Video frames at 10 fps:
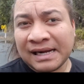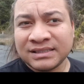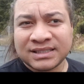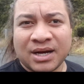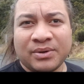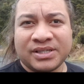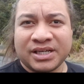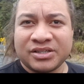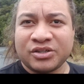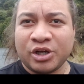Can't wait to get to
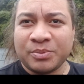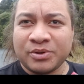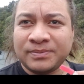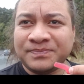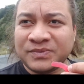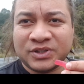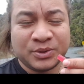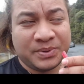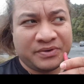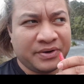Taupo, to be
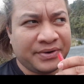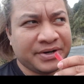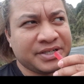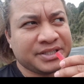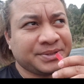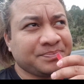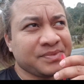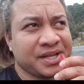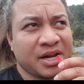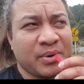really honest.
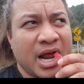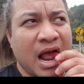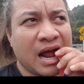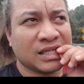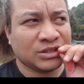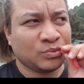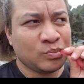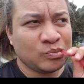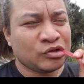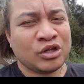Can't wait.
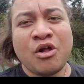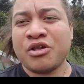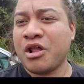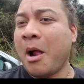But yeah.